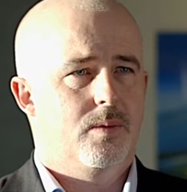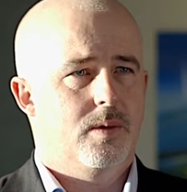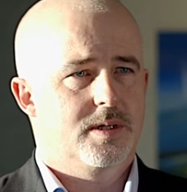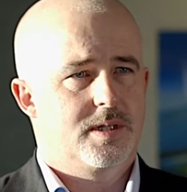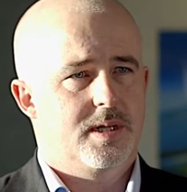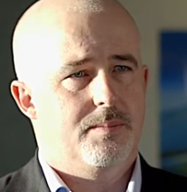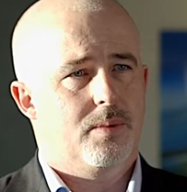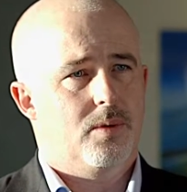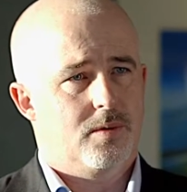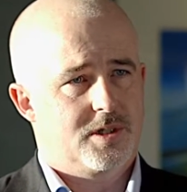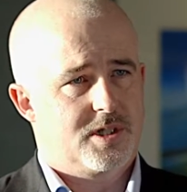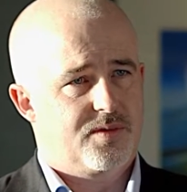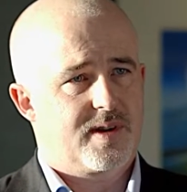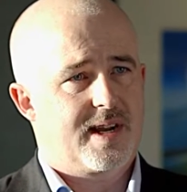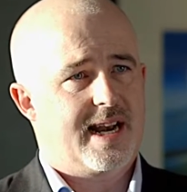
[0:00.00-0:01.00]
was the
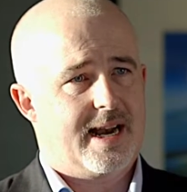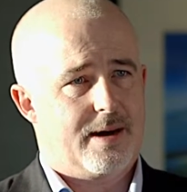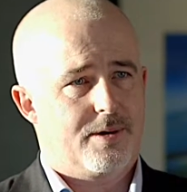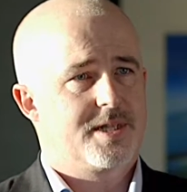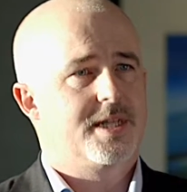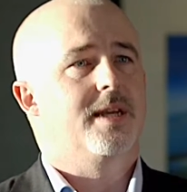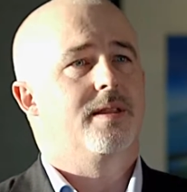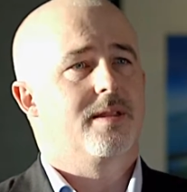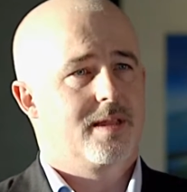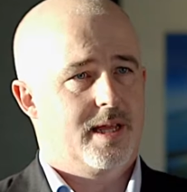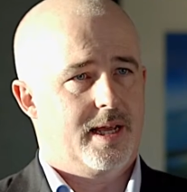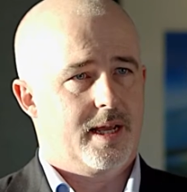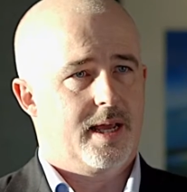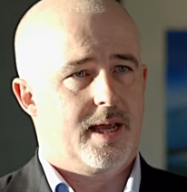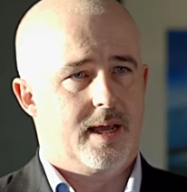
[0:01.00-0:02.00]
importance of clarity in
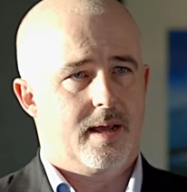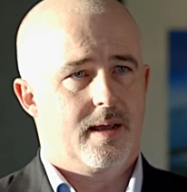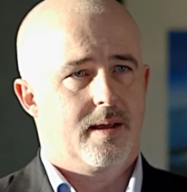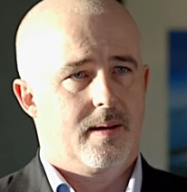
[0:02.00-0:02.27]
thinking.